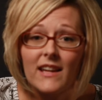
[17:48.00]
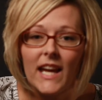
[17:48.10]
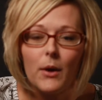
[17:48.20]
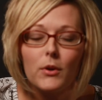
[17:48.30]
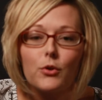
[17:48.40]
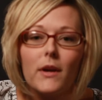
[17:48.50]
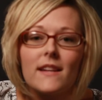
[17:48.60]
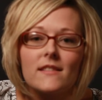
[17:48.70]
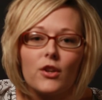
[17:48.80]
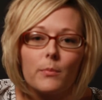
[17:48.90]
it would create a
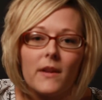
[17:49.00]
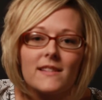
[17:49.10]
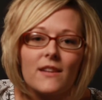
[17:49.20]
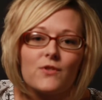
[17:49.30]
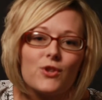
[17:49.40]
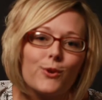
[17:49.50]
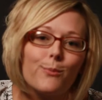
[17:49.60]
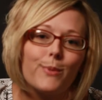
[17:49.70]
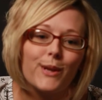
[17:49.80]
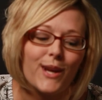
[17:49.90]
surplus of
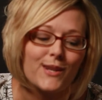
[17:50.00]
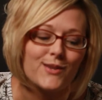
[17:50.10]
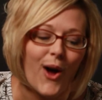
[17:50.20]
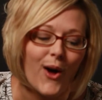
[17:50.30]
$2 billion.